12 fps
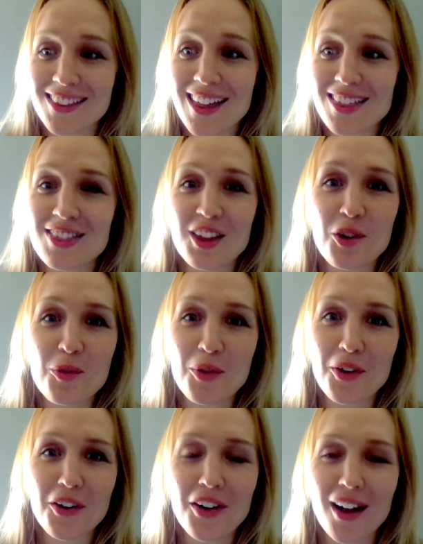that there
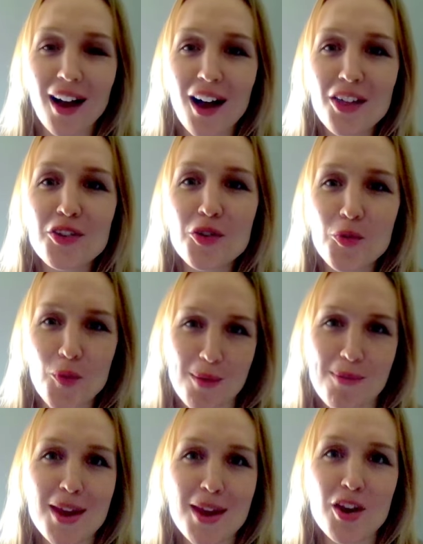were other
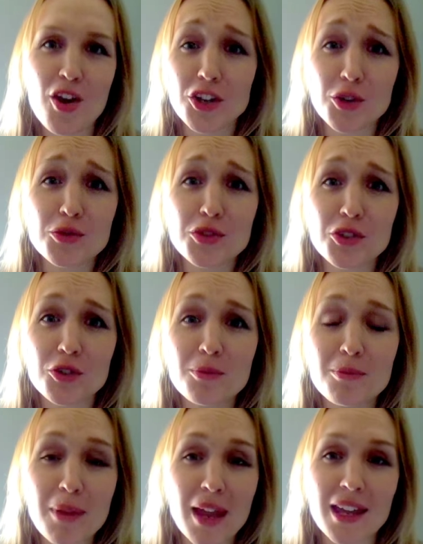women on
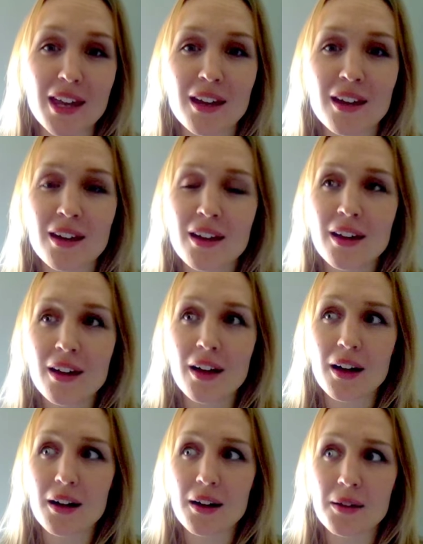YouTube making
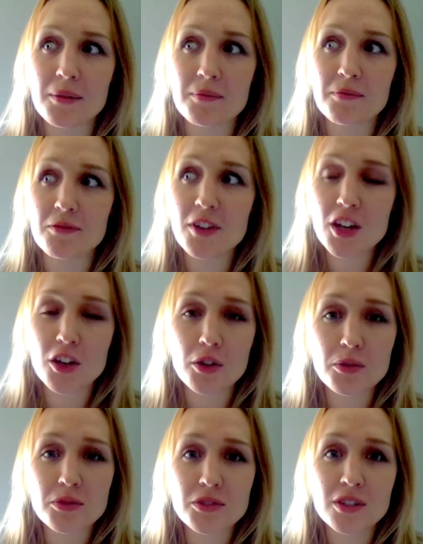um,
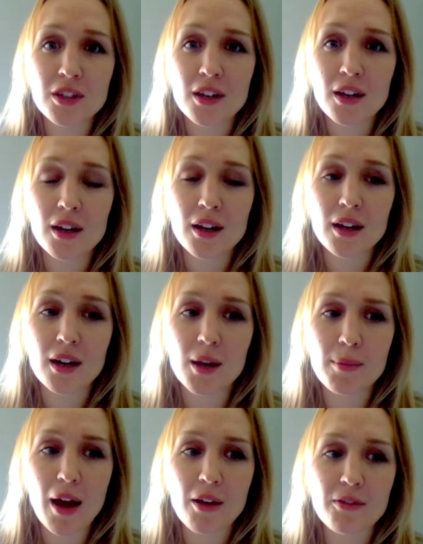videos
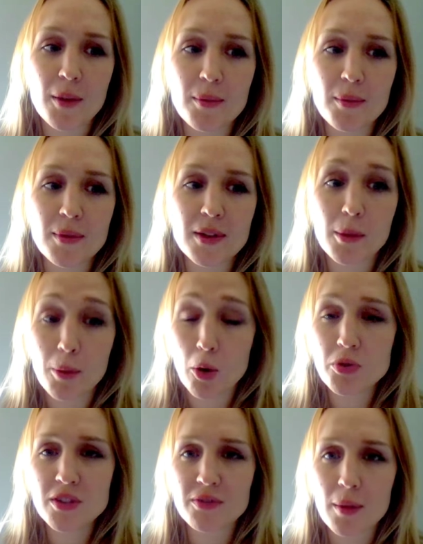about feminism,
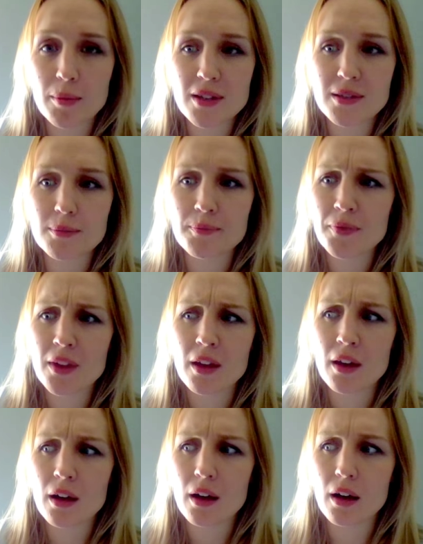opposing feminism.
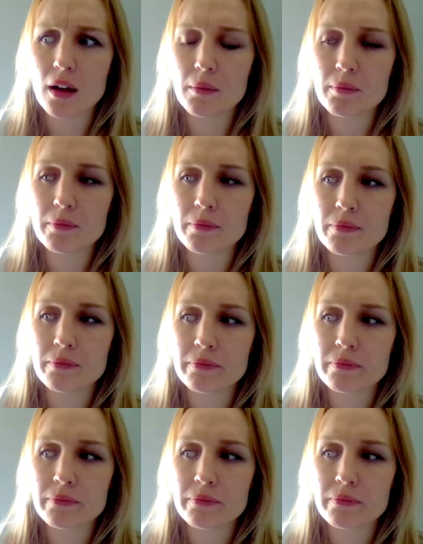Um,